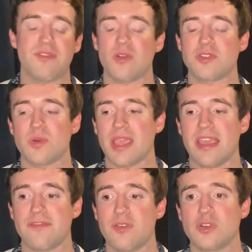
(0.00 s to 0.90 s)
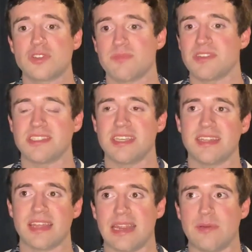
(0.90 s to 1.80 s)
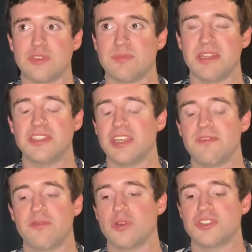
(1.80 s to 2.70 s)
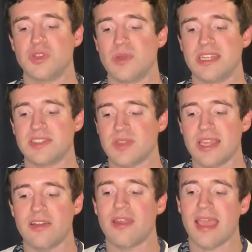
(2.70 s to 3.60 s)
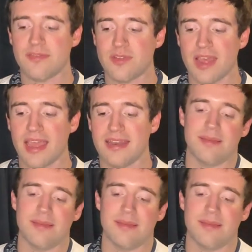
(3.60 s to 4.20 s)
Felt okay at first, but seeing that he was pinch hit for 2 innings later after that,